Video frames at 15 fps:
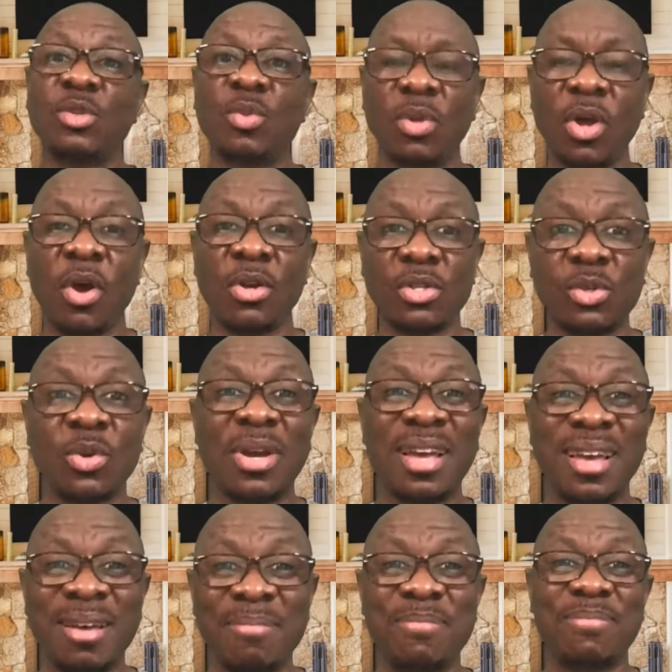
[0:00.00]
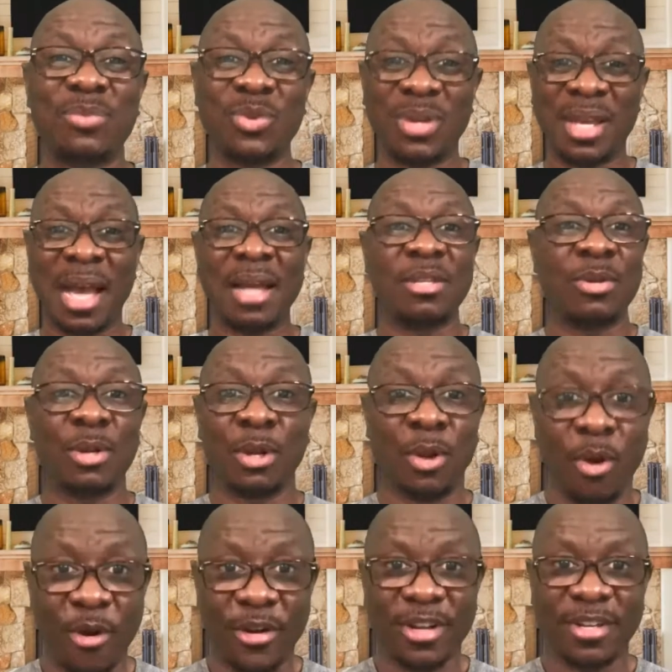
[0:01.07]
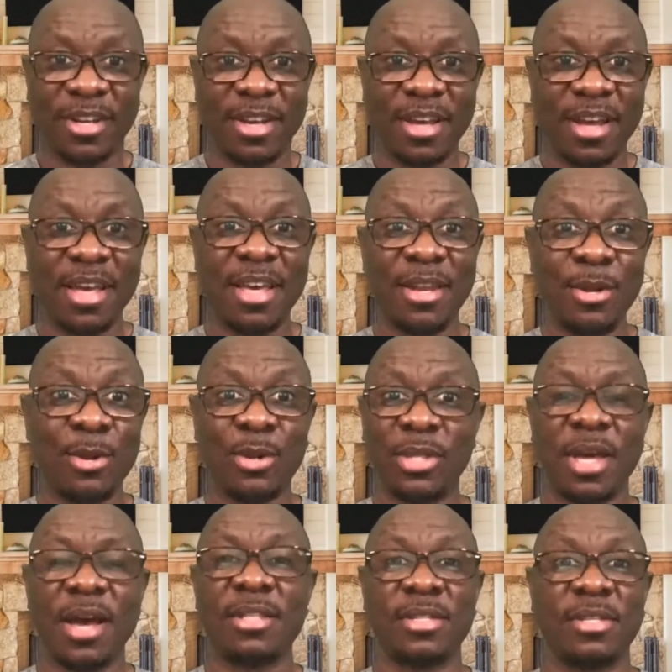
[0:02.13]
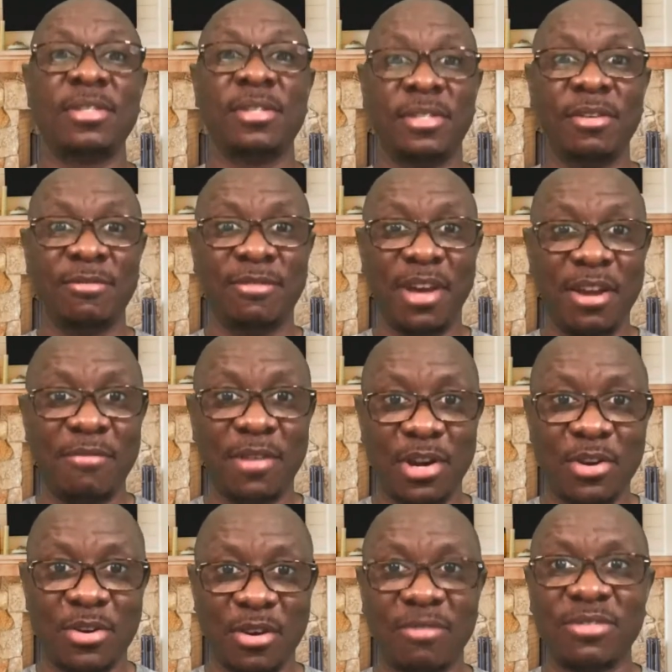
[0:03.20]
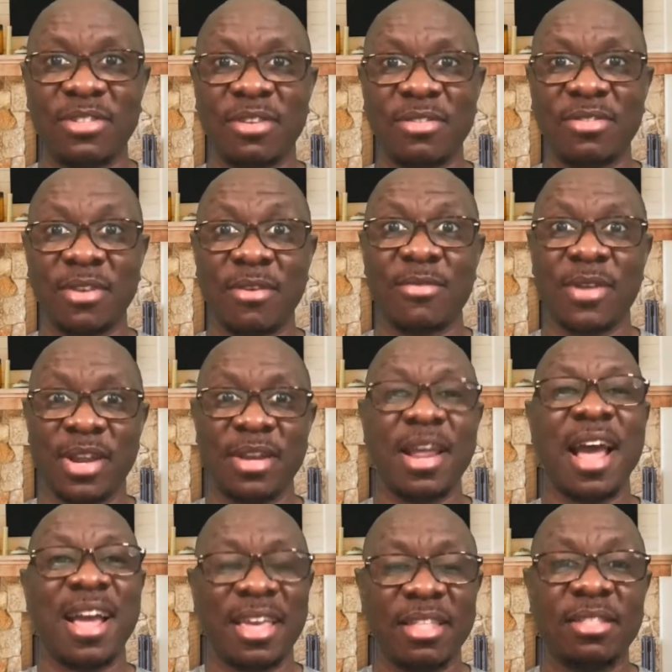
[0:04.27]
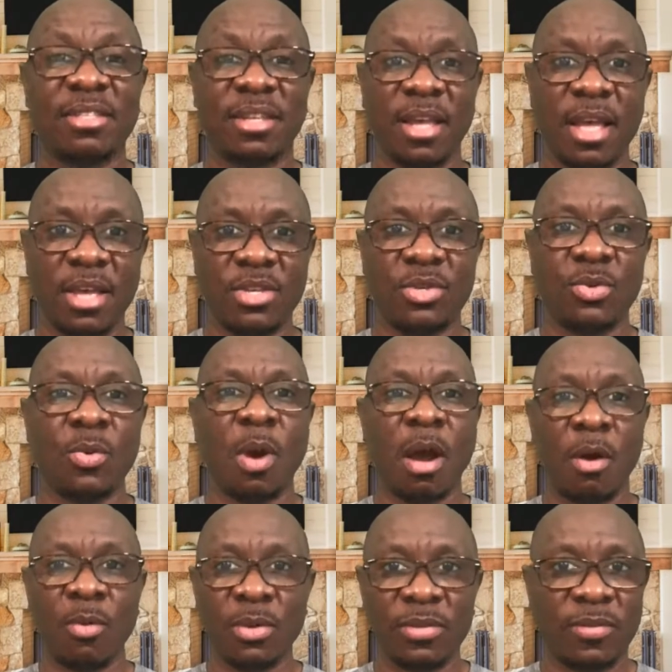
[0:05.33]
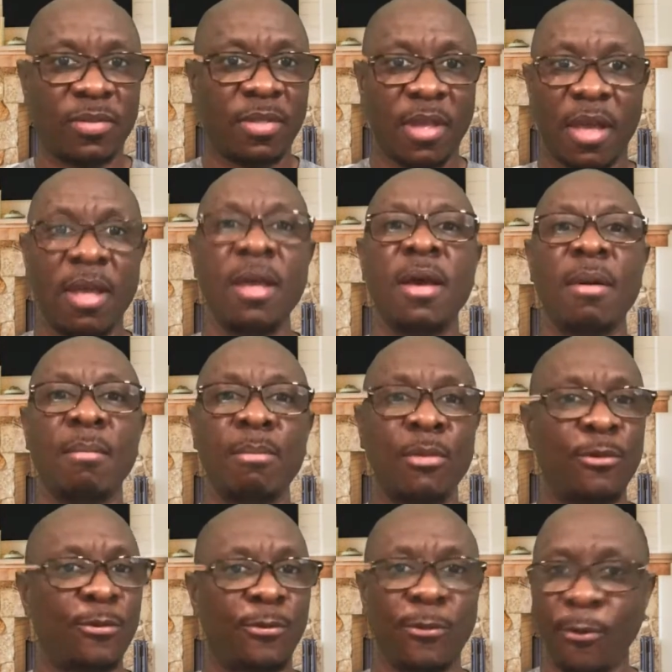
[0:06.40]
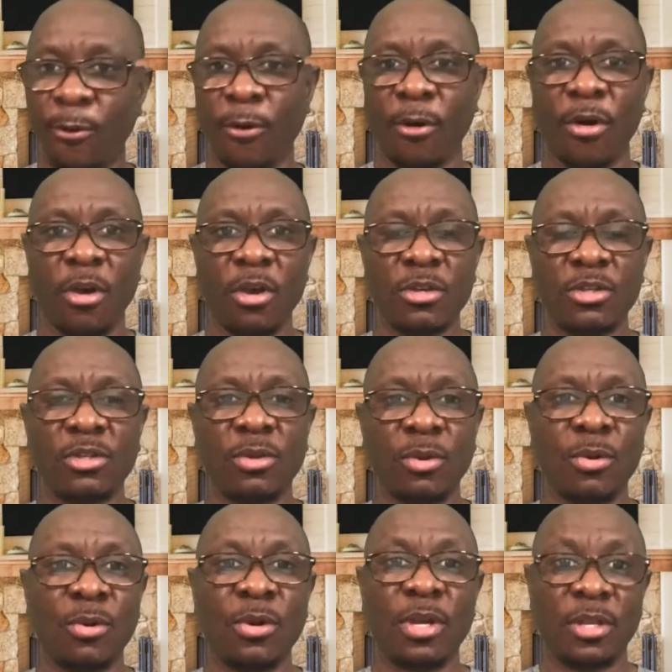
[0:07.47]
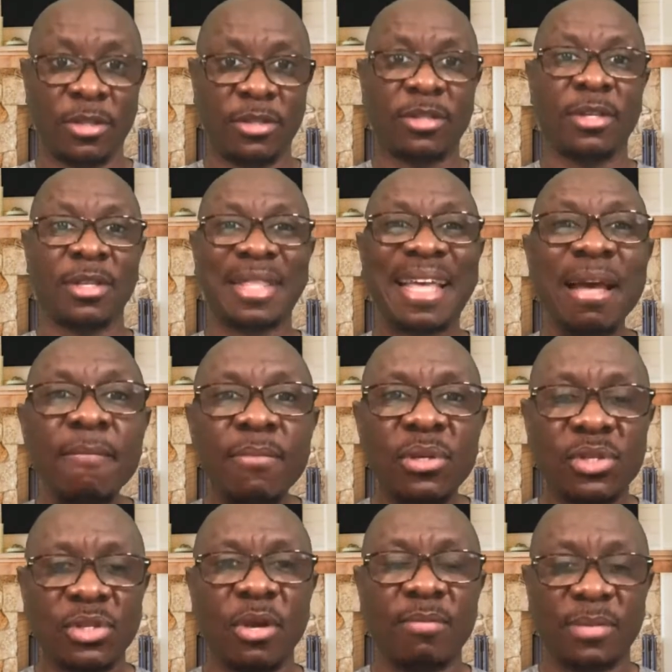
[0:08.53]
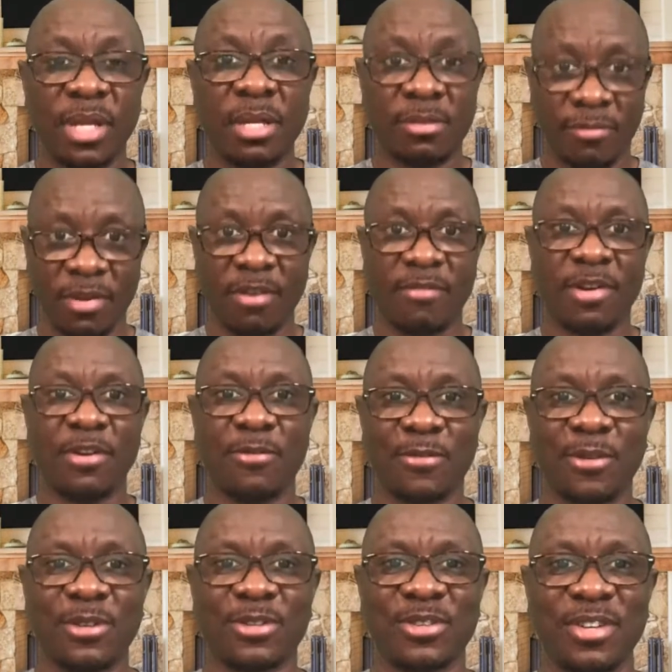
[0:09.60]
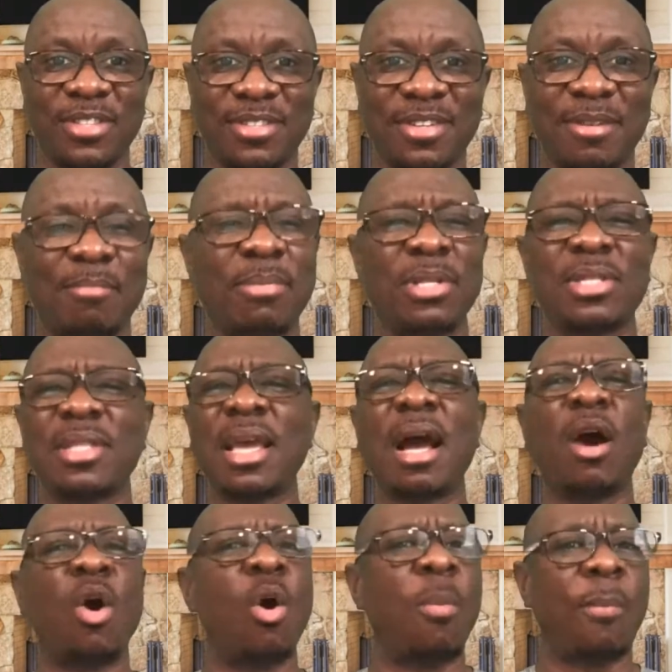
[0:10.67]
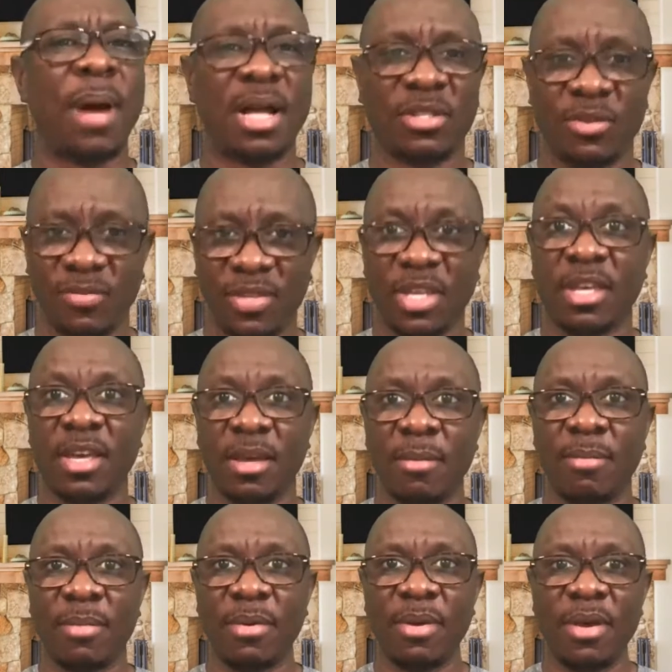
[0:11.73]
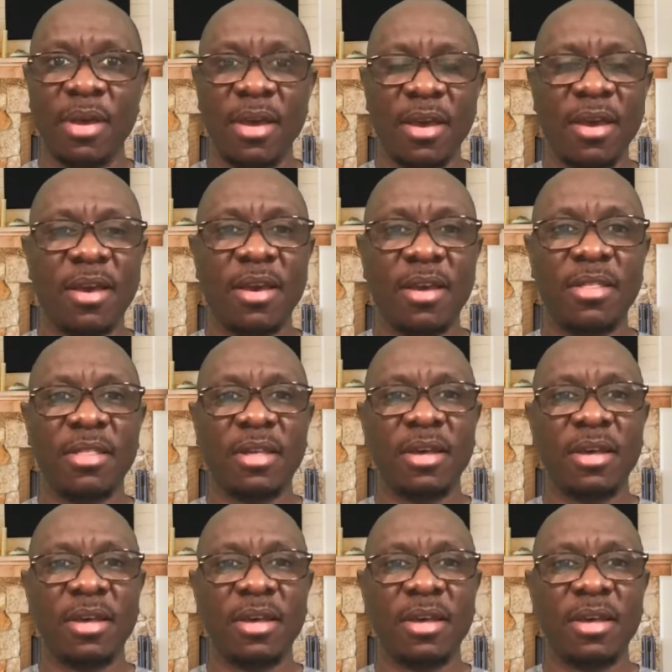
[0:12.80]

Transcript: will also help to guide your loin, and know that it is a very, very rough terrain. I can tell you, I was there before. So it can be sometimes very, very frustrating, but they are all part of the game. And